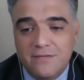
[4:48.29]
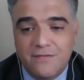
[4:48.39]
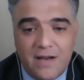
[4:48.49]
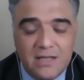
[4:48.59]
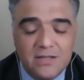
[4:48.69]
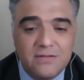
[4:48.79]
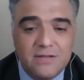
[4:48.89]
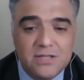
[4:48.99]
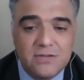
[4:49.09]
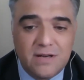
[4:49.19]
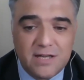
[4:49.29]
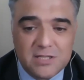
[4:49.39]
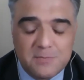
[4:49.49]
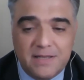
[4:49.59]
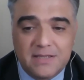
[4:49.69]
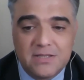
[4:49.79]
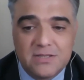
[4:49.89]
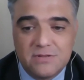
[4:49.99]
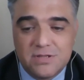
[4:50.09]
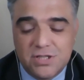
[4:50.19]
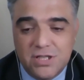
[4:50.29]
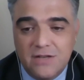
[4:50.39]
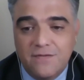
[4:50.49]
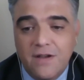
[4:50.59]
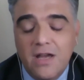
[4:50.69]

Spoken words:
value that you are expected to achieve